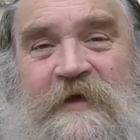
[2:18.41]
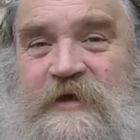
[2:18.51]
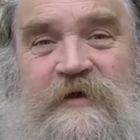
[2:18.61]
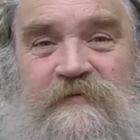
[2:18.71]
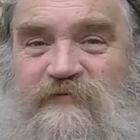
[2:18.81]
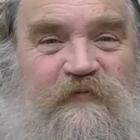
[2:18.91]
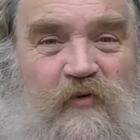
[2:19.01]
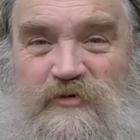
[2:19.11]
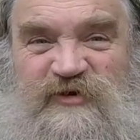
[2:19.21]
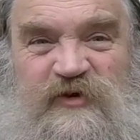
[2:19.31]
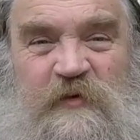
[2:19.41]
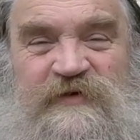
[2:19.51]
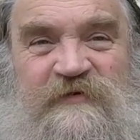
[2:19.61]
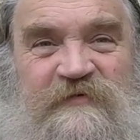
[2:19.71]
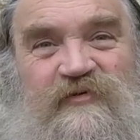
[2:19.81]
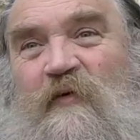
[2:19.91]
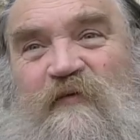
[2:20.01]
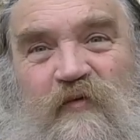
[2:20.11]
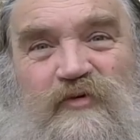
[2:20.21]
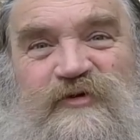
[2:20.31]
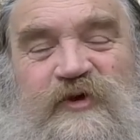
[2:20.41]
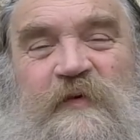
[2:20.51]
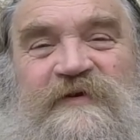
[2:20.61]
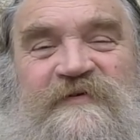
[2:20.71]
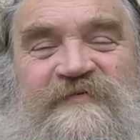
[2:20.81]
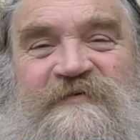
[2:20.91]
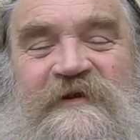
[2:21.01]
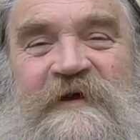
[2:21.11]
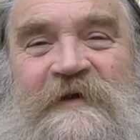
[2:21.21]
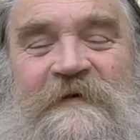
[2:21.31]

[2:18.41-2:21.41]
Use fortuitous or fortuitously.